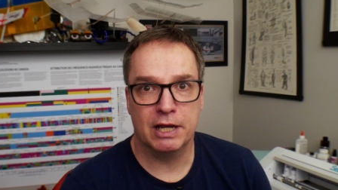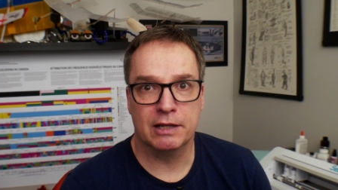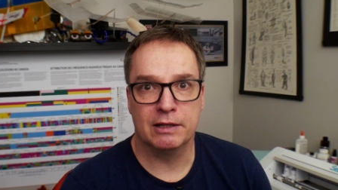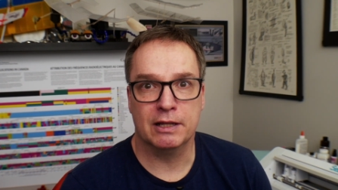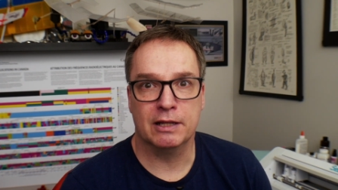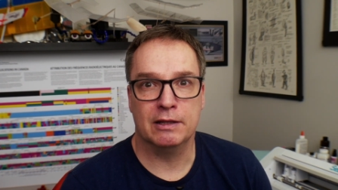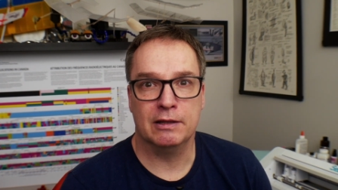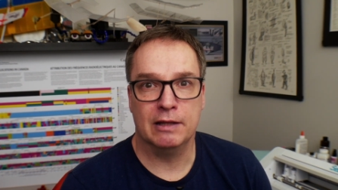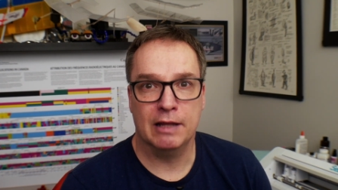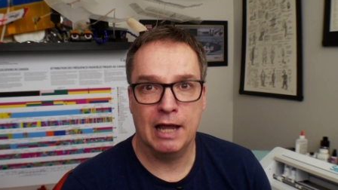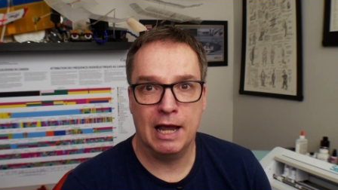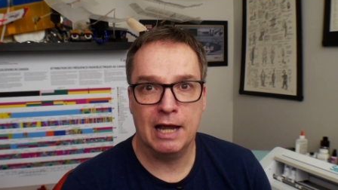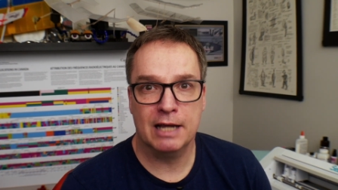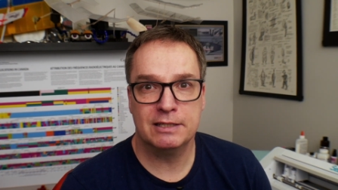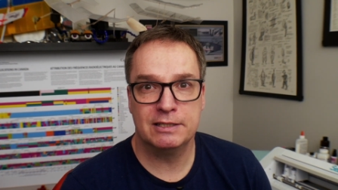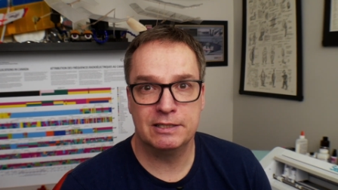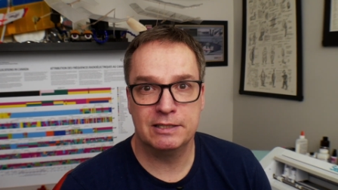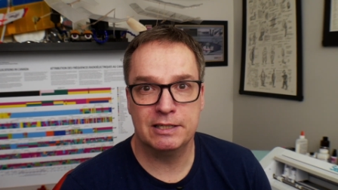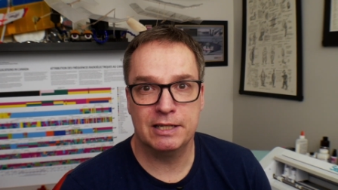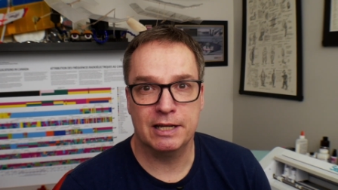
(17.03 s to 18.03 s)
And the
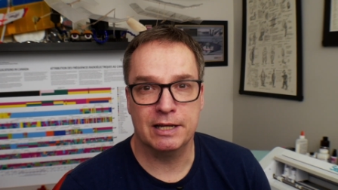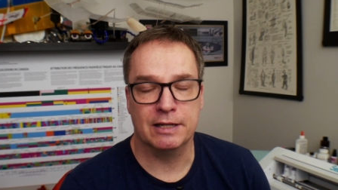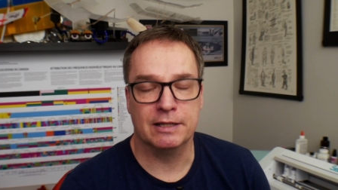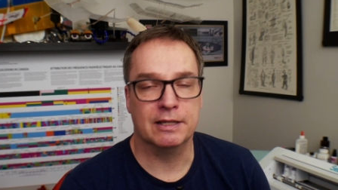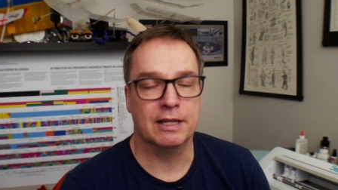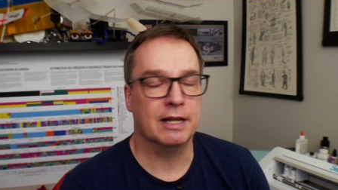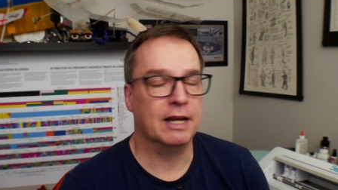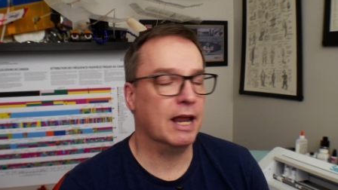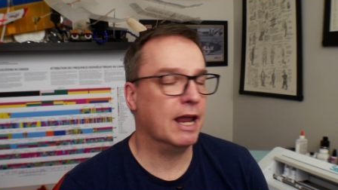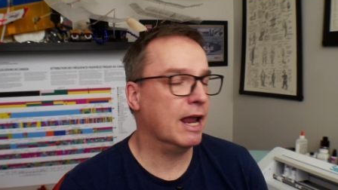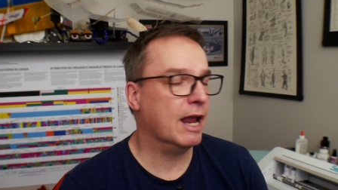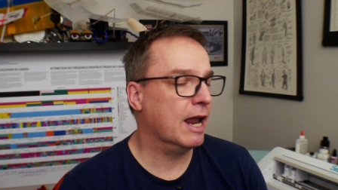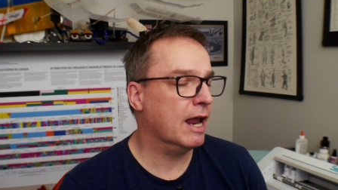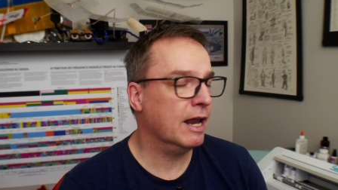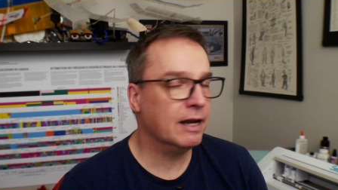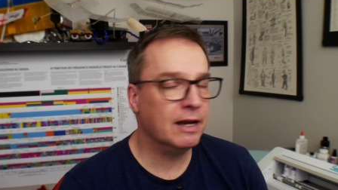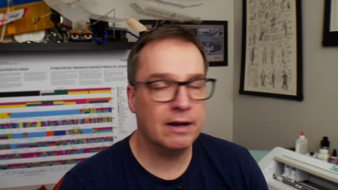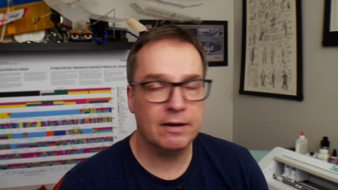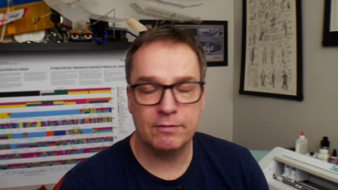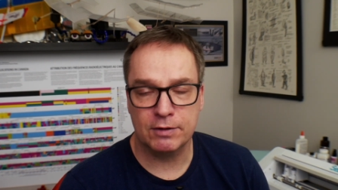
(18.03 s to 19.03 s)
last thing that
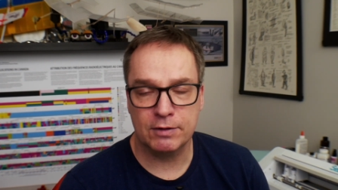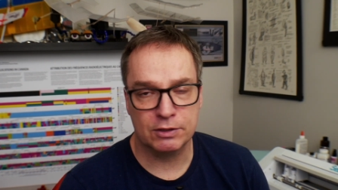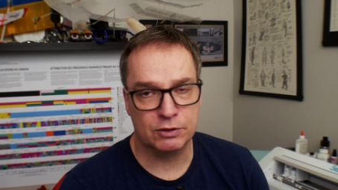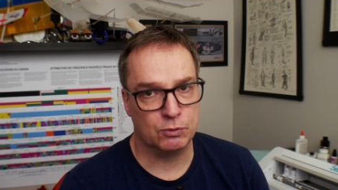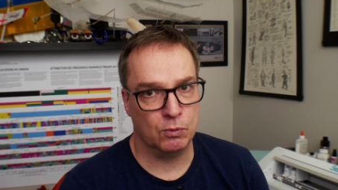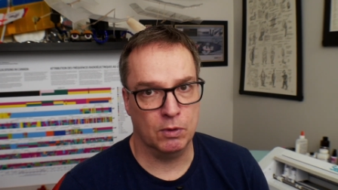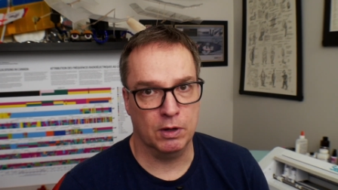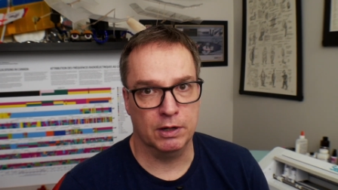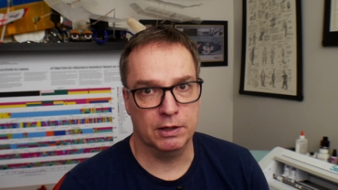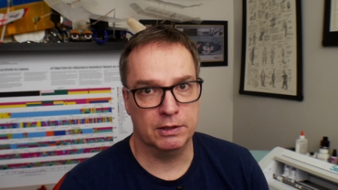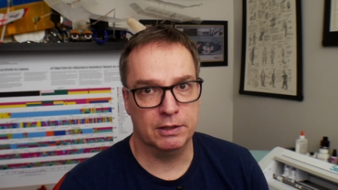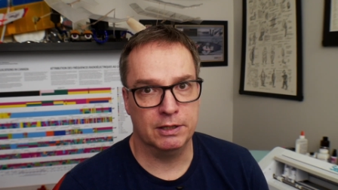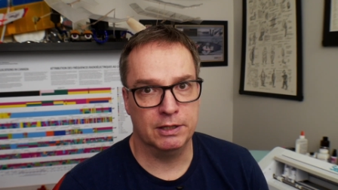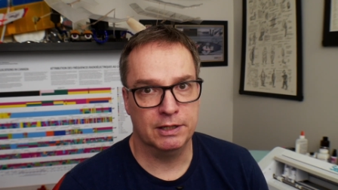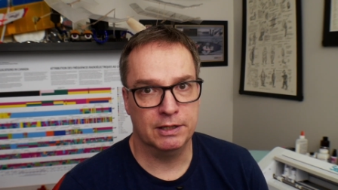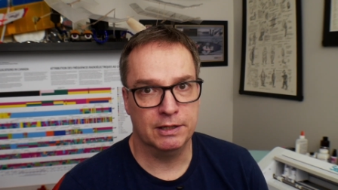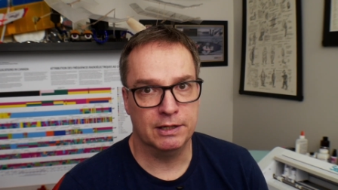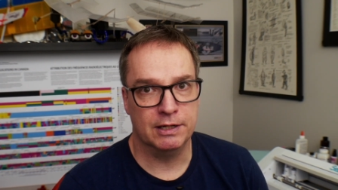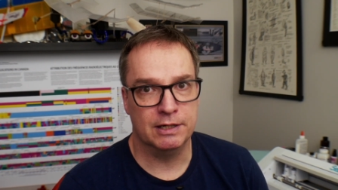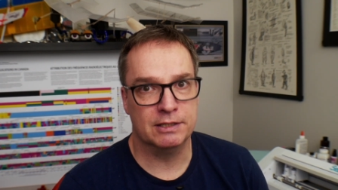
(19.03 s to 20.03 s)
any of us want
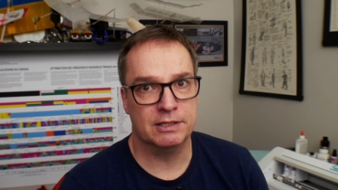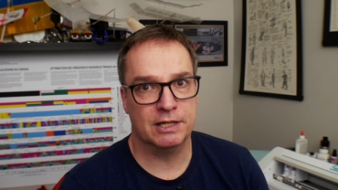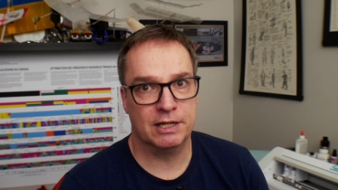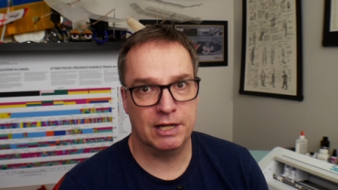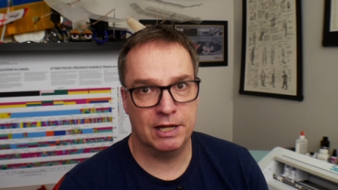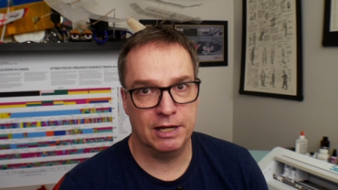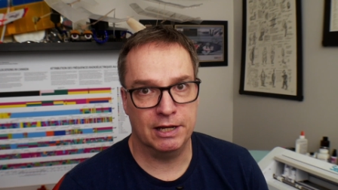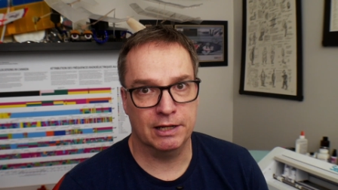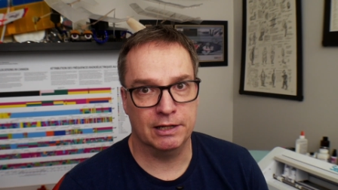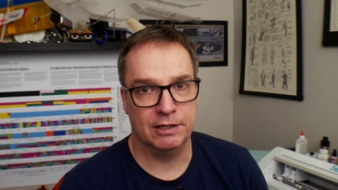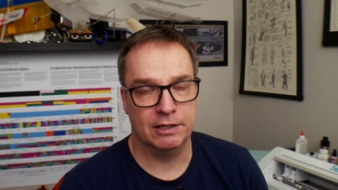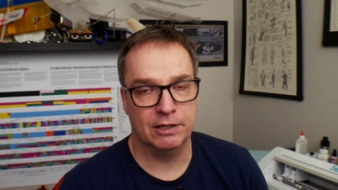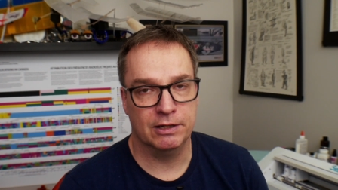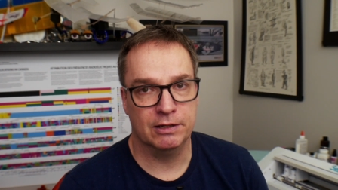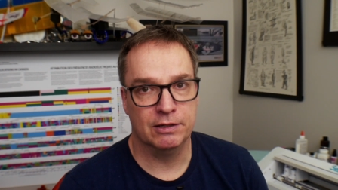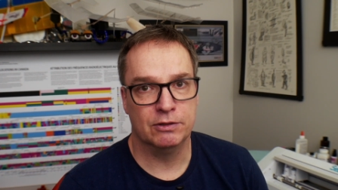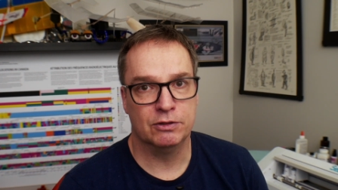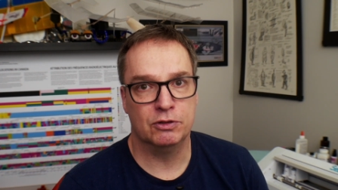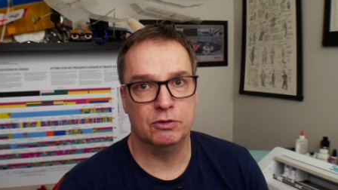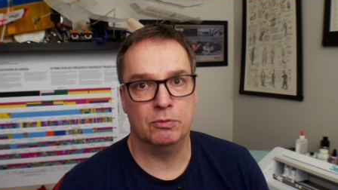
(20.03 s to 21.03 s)
is a kid
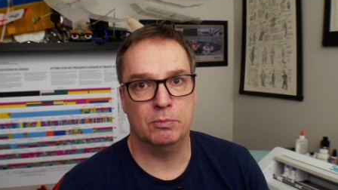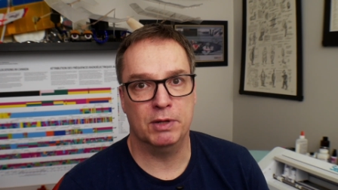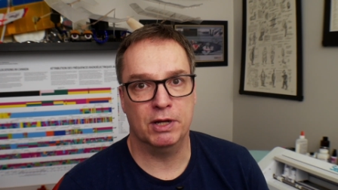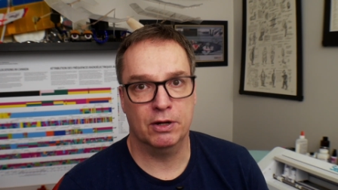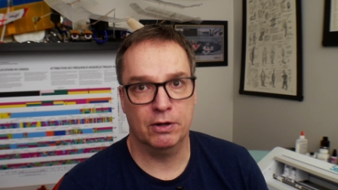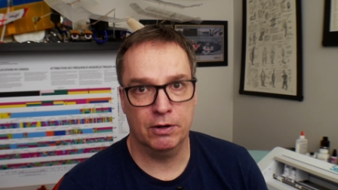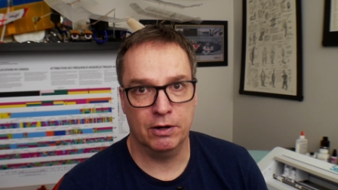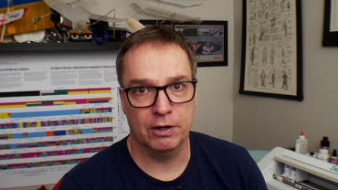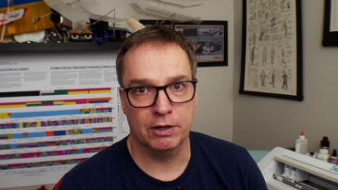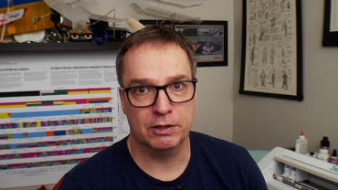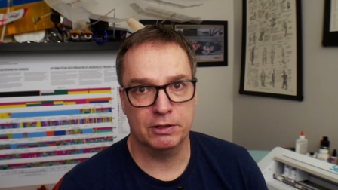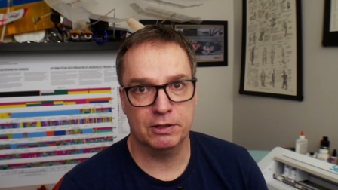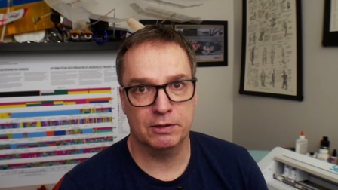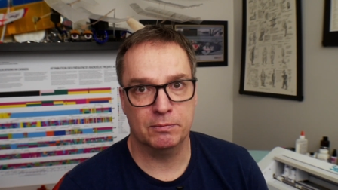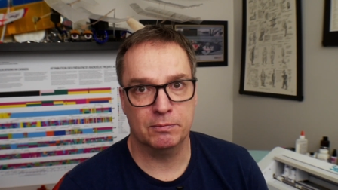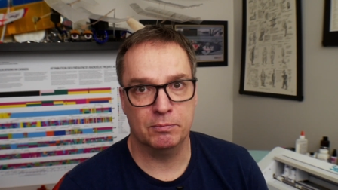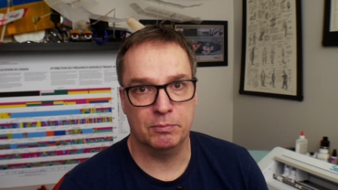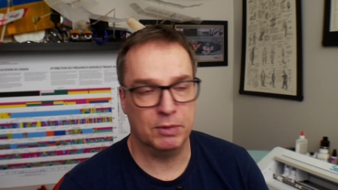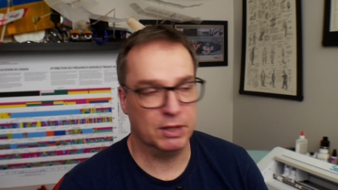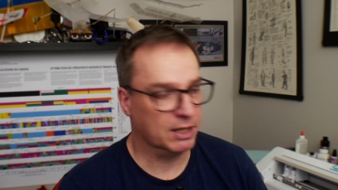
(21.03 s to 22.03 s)
to be hurt
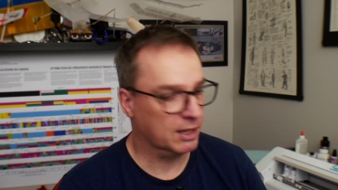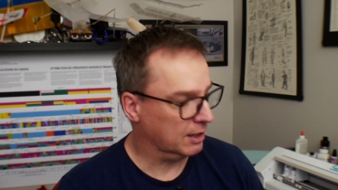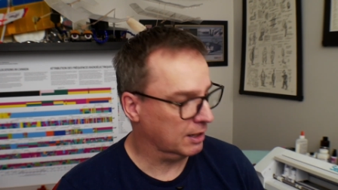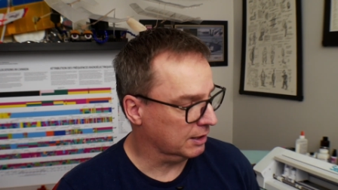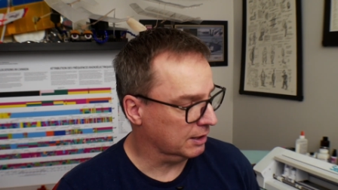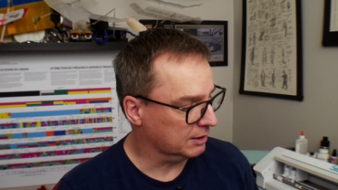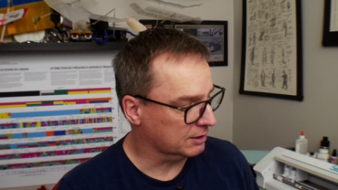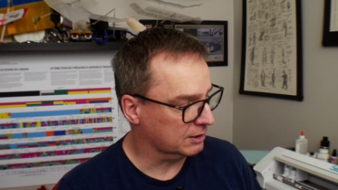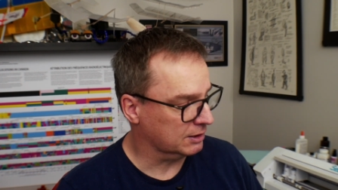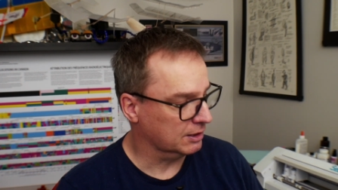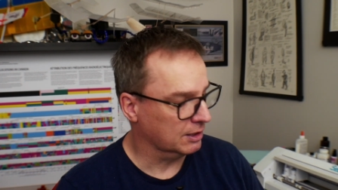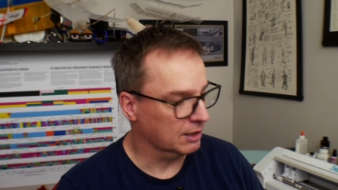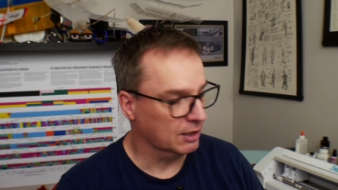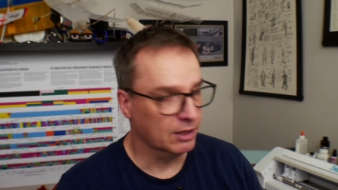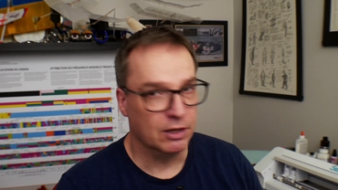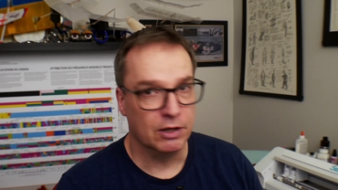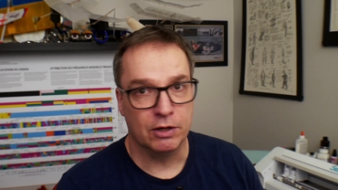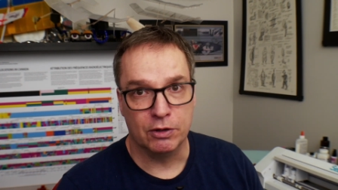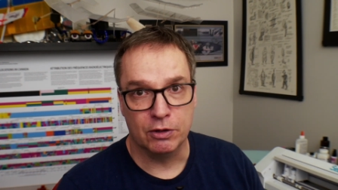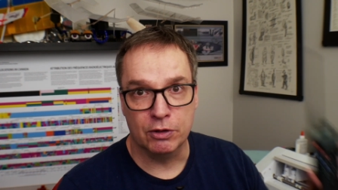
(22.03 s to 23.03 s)
because
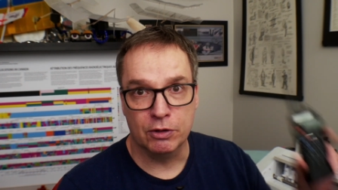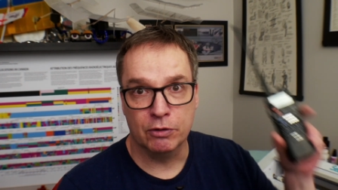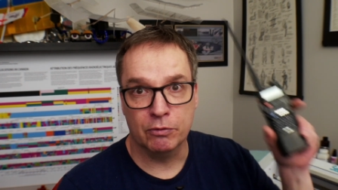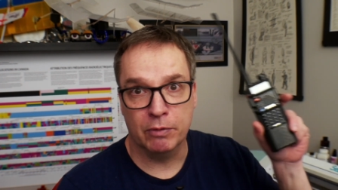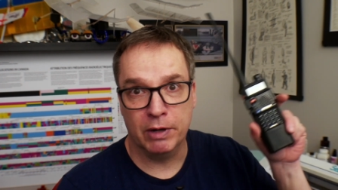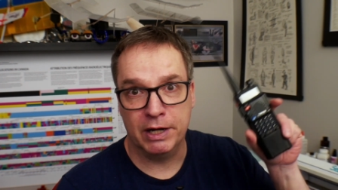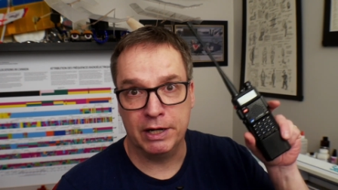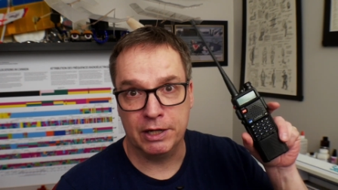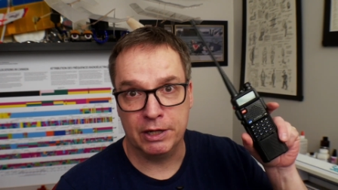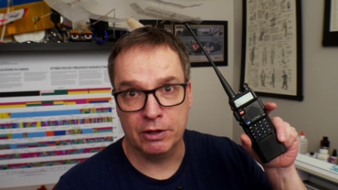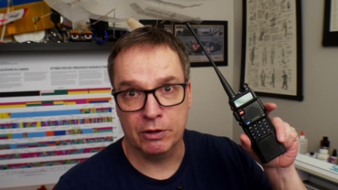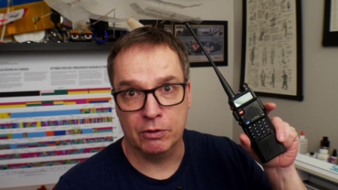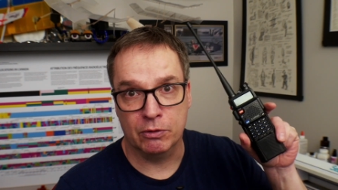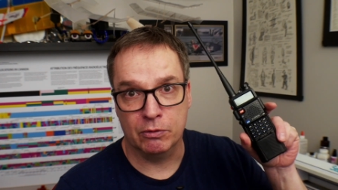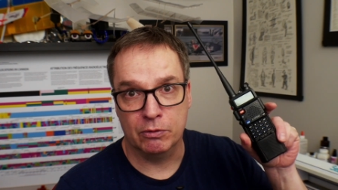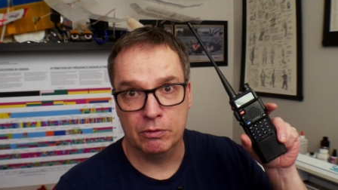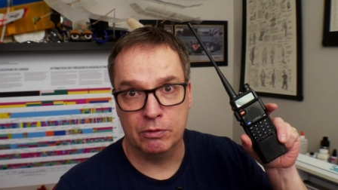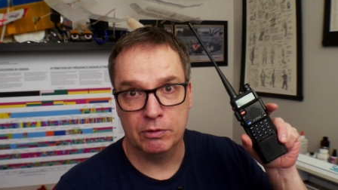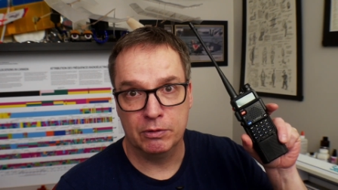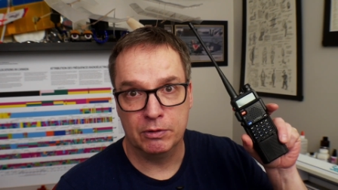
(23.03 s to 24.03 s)
your
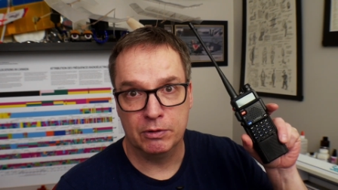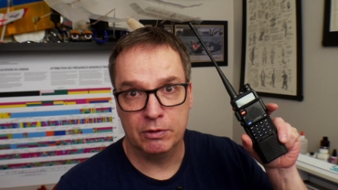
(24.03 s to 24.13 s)
radio